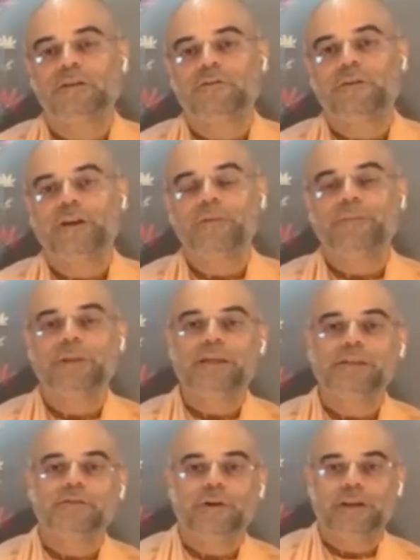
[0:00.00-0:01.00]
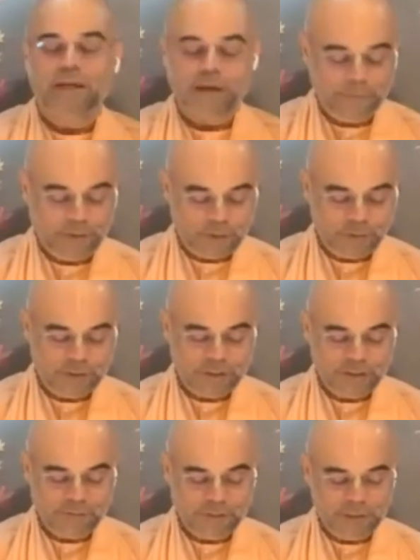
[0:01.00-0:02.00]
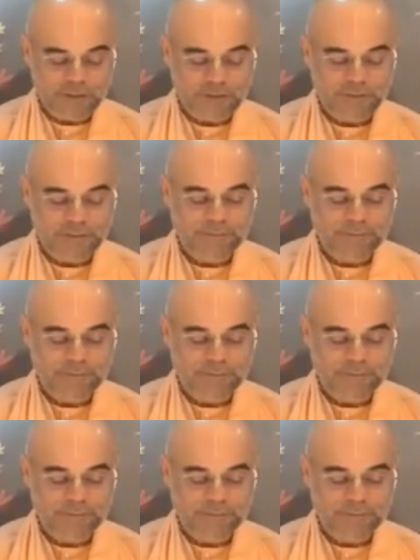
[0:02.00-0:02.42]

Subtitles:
very pleased, very happy to receive this.